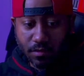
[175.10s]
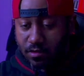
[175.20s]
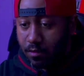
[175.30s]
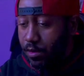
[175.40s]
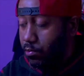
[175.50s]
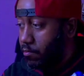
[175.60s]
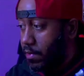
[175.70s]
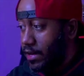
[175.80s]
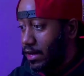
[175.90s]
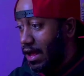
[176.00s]
some people
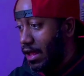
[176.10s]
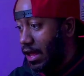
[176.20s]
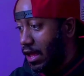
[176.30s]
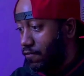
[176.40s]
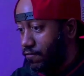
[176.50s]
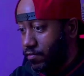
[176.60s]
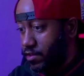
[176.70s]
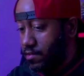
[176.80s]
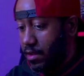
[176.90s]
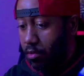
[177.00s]
might not have
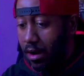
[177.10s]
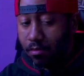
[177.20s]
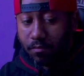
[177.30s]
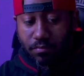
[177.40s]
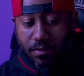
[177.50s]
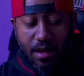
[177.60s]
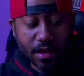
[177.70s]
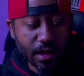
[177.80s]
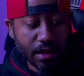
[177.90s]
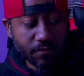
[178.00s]
the same problem that
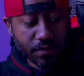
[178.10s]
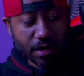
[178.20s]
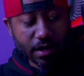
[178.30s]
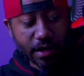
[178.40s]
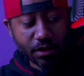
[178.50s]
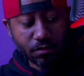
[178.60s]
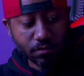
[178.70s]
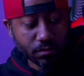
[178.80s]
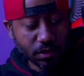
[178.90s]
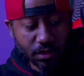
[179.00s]
I have. I don't